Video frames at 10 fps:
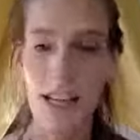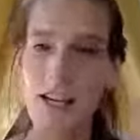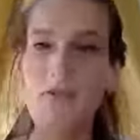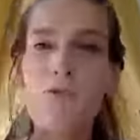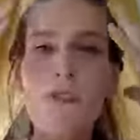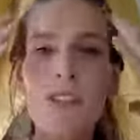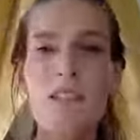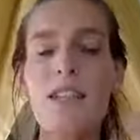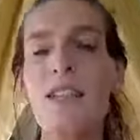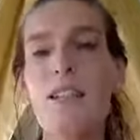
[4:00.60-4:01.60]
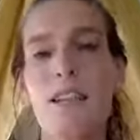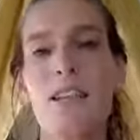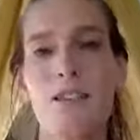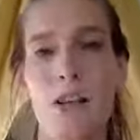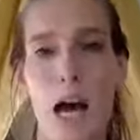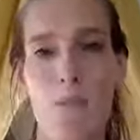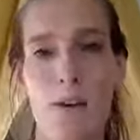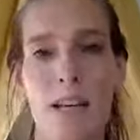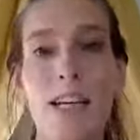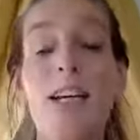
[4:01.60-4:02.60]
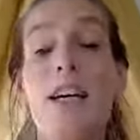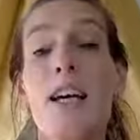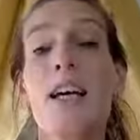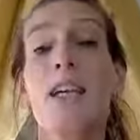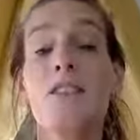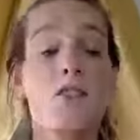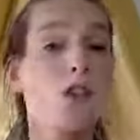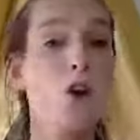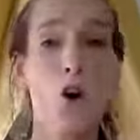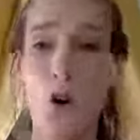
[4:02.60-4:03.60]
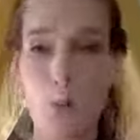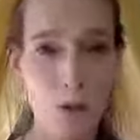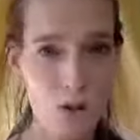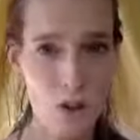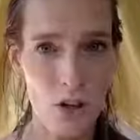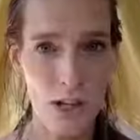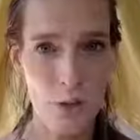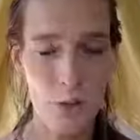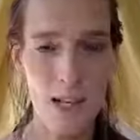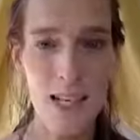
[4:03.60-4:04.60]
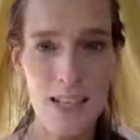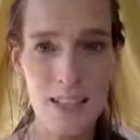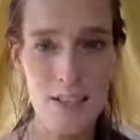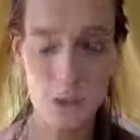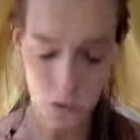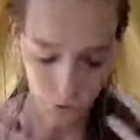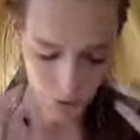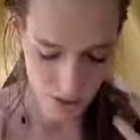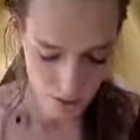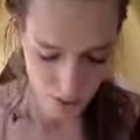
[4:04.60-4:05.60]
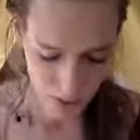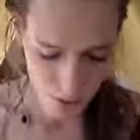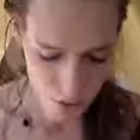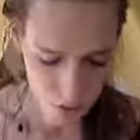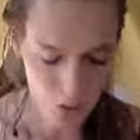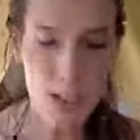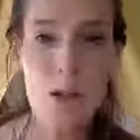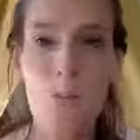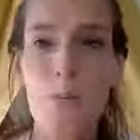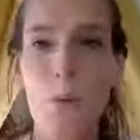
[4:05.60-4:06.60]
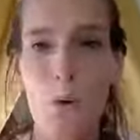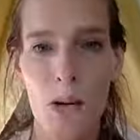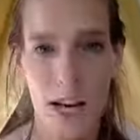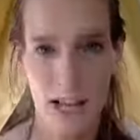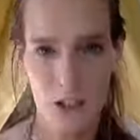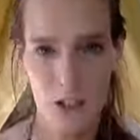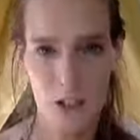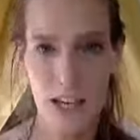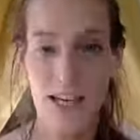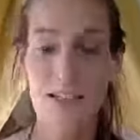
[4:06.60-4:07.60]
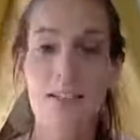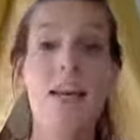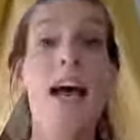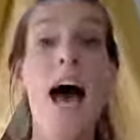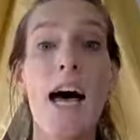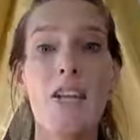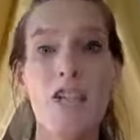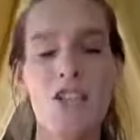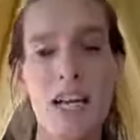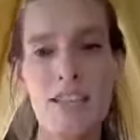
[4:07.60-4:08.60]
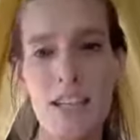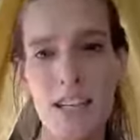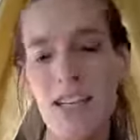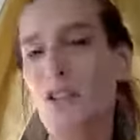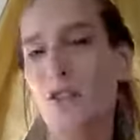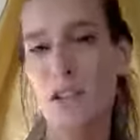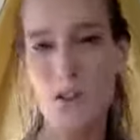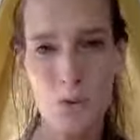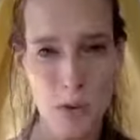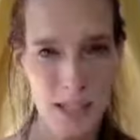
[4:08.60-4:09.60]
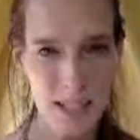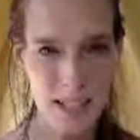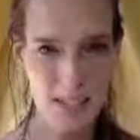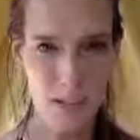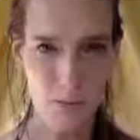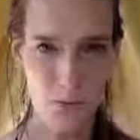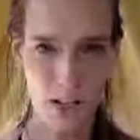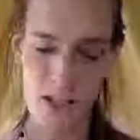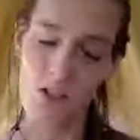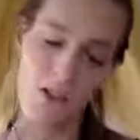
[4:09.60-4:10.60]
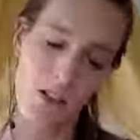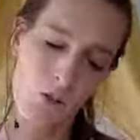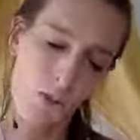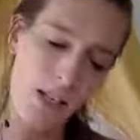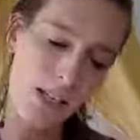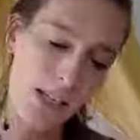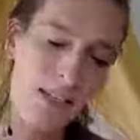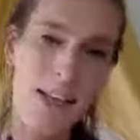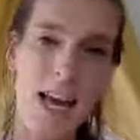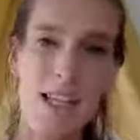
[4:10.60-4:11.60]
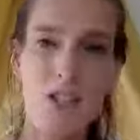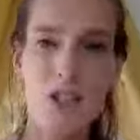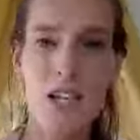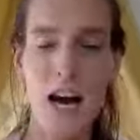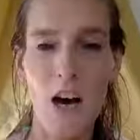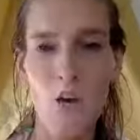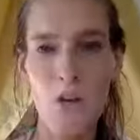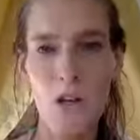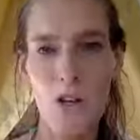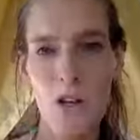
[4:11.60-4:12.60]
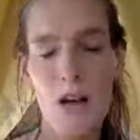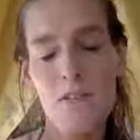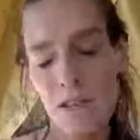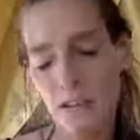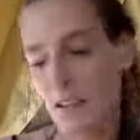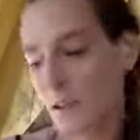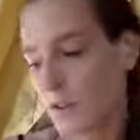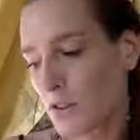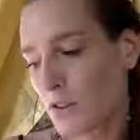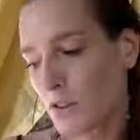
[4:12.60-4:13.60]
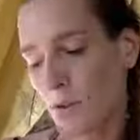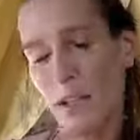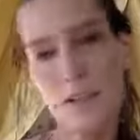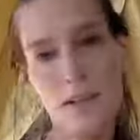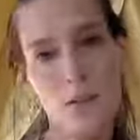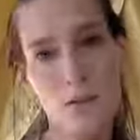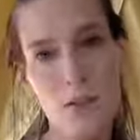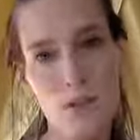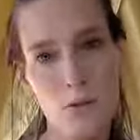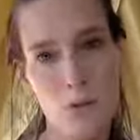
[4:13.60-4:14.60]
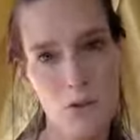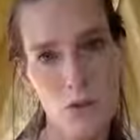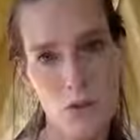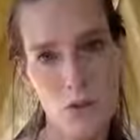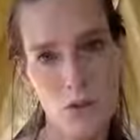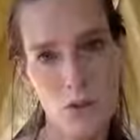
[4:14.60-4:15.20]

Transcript: like physically things are happening. Certain hormones are released, you physically feel more energized. Energetically, you start to radiate something. You start to radiate an energy out that infiltrates in the field around you.